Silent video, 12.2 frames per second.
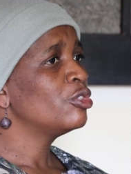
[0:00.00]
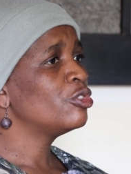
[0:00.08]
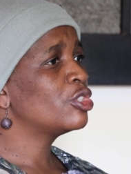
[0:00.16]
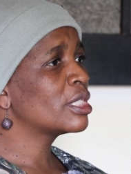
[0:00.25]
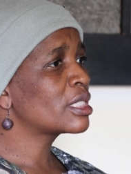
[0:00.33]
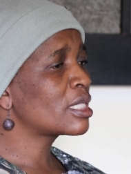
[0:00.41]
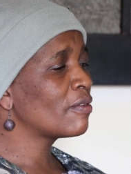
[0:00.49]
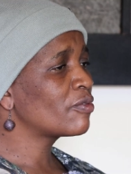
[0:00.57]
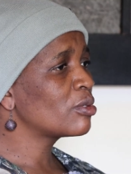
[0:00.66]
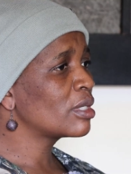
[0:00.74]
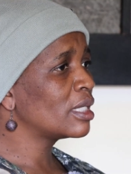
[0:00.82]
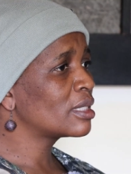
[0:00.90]
you just have
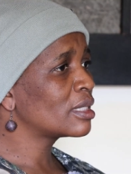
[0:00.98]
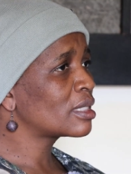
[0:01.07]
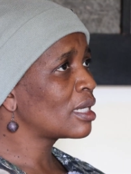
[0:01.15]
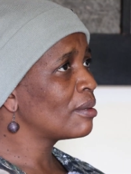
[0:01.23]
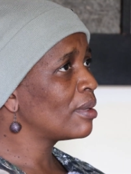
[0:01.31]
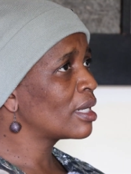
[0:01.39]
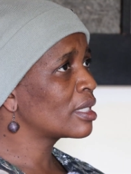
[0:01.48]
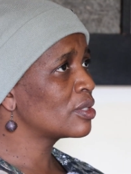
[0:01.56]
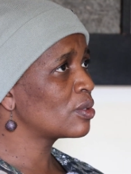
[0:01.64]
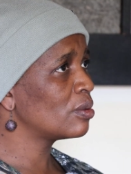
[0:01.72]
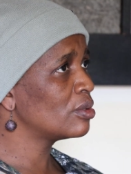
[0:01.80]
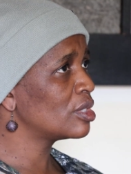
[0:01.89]
to get a tribal
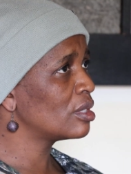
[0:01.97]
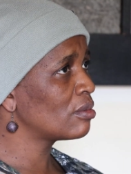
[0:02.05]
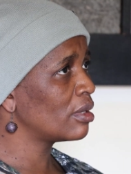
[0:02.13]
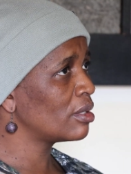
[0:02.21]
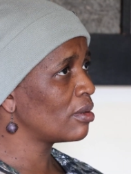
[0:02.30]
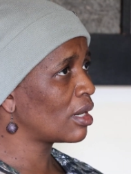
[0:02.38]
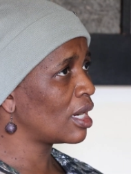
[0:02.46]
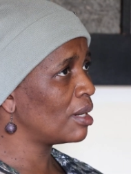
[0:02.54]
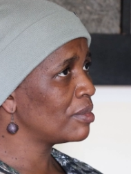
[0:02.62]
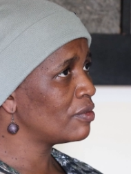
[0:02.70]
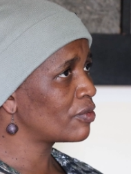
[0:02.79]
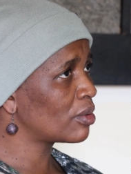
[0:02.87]
resolution. When you are
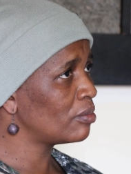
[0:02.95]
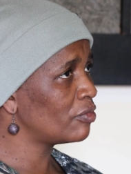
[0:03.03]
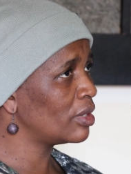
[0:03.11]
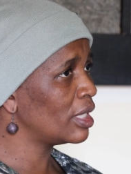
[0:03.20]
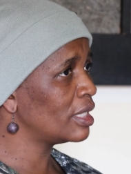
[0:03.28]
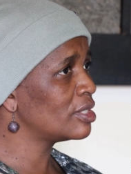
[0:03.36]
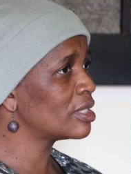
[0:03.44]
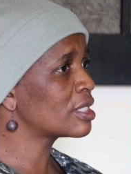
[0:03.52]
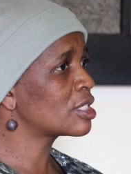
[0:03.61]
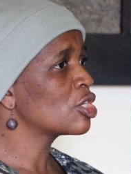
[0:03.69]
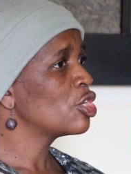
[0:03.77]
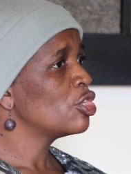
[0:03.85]
coming from villages,